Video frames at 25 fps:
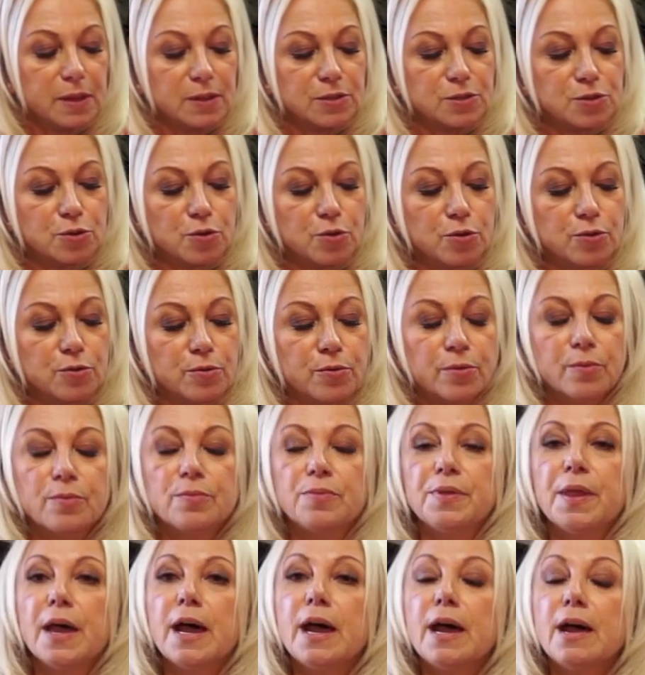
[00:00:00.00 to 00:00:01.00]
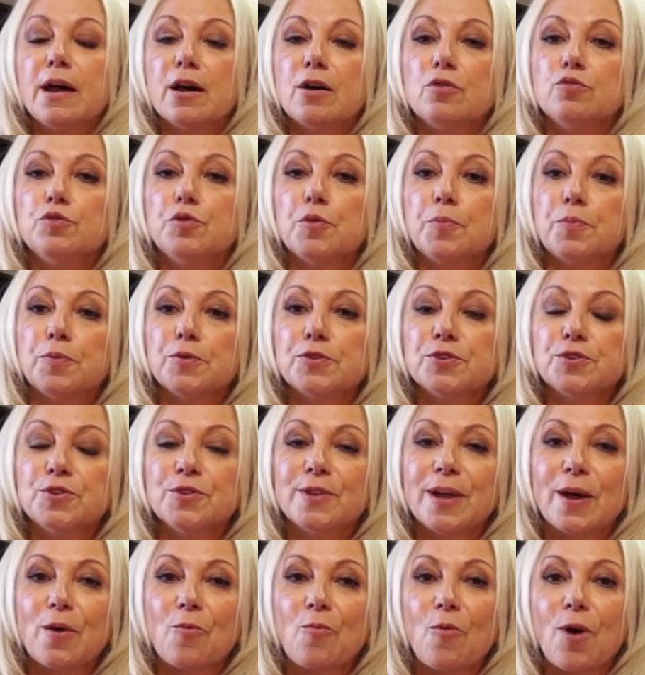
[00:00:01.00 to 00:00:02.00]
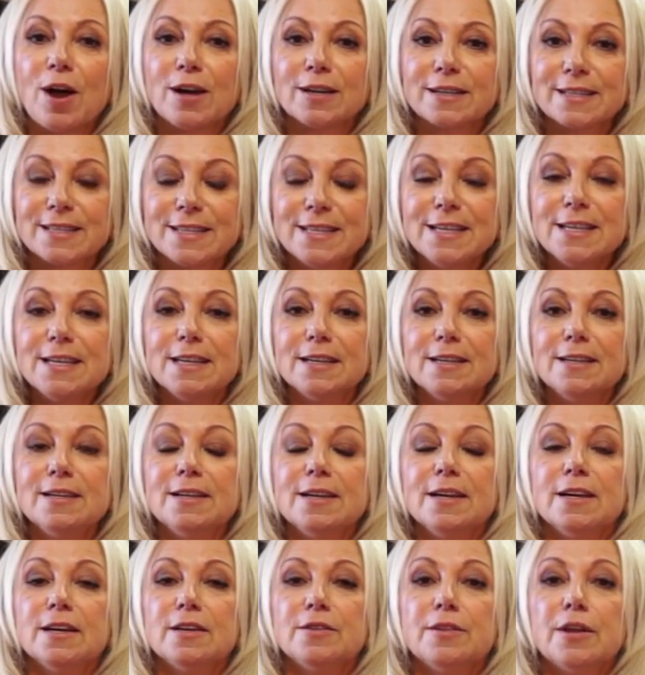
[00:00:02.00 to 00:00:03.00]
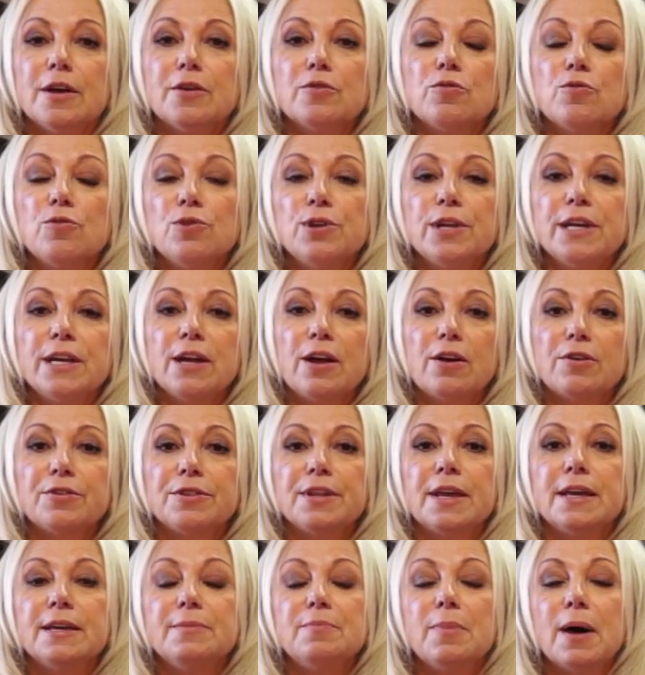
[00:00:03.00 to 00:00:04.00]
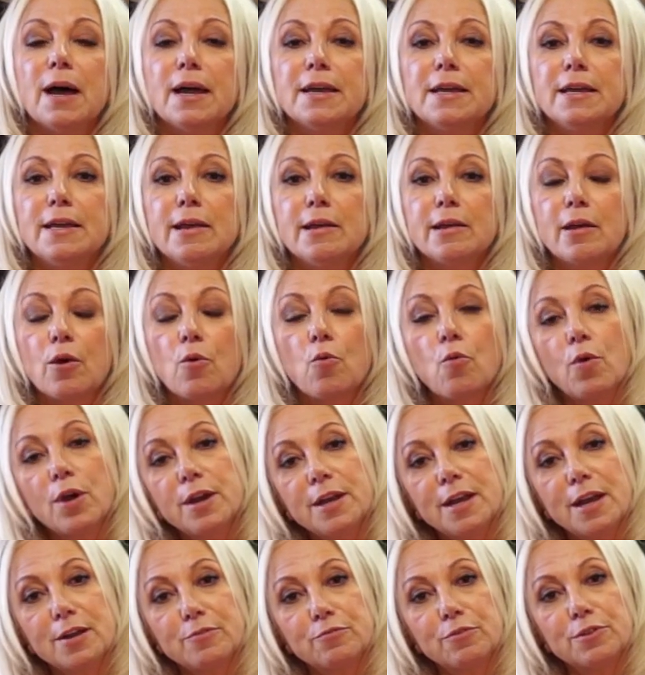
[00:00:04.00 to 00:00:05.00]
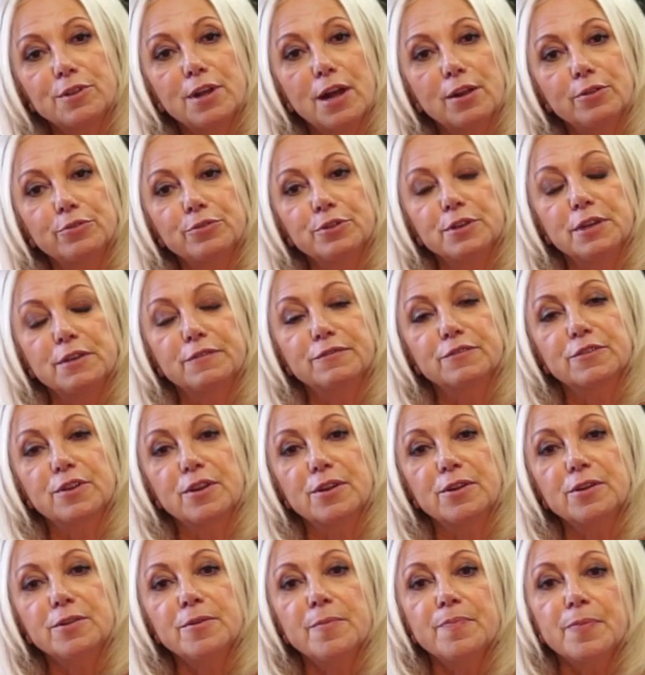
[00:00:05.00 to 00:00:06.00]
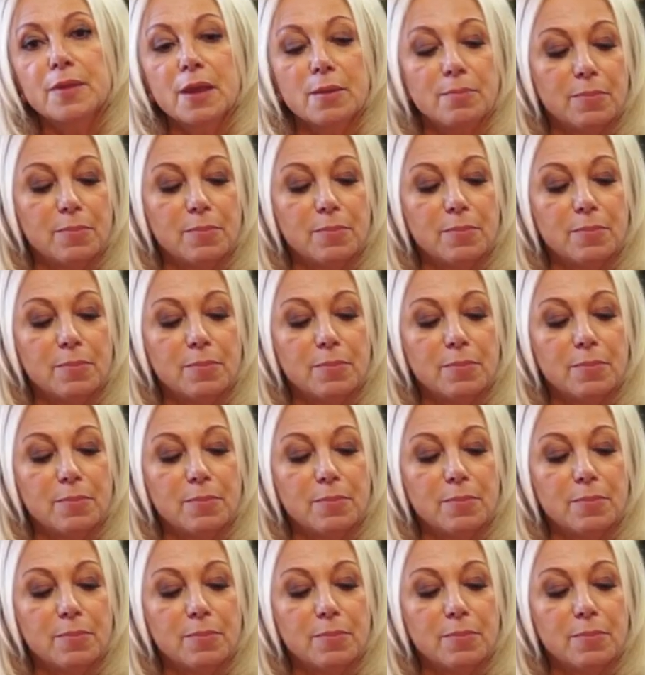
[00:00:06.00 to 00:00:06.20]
so now the person that walks in not only are they buying a $100 gift card,